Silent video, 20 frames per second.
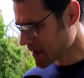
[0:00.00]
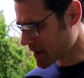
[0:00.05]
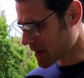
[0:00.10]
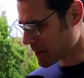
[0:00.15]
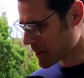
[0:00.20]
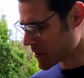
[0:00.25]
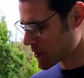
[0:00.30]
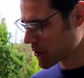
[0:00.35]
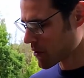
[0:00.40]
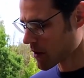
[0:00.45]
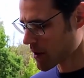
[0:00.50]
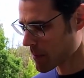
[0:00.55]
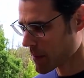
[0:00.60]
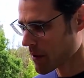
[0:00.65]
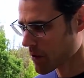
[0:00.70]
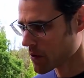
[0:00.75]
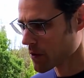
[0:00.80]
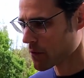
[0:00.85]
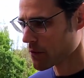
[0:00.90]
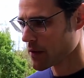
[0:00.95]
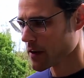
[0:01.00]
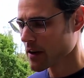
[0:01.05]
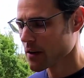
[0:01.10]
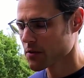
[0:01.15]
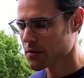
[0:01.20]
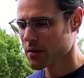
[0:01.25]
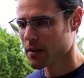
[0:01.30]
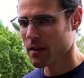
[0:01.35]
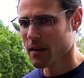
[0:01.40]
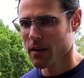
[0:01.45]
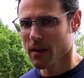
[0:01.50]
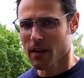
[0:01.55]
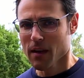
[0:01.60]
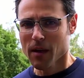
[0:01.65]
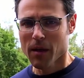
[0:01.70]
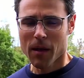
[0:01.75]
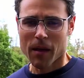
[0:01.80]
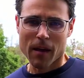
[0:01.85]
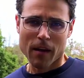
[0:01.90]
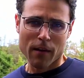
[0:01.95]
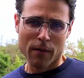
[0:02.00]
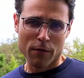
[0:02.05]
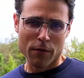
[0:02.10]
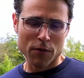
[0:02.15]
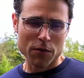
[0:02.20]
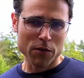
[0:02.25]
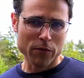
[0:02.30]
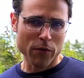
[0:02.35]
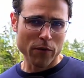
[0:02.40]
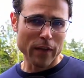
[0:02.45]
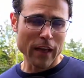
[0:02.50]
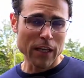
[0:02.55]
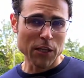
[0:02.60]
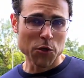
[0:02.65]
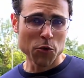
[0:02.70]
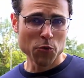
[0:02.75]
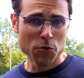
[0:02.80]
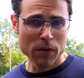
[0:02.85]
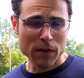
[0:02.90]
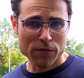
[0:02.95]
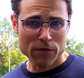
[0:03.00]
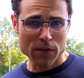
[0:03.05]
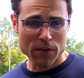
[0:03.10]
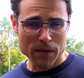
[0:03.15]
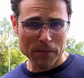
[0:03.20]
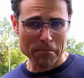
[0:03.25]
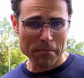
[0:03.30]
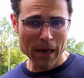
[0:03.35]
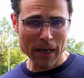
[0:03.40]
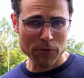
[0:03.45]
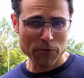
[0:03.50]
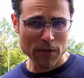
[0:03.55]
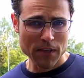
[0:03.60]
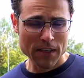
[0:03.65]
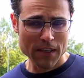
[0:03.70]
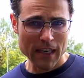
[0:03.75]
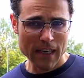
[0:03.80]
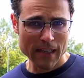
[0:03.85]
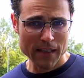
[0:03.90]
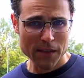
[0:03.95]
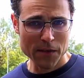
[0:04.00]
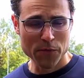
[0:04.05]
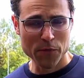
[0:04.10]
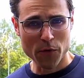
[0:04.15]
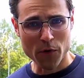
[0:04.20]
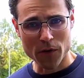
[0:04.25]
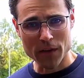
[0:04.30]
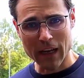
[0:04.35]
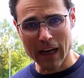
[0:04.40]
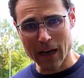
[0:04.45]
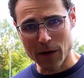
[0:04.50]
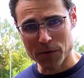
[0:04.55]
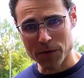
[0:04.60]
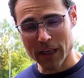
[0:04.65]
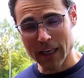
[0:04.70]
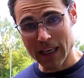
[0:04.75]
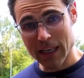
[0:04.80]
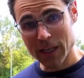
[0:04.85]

And let me talk about the figures. First of all, there are 2 different battery sizes for an Audi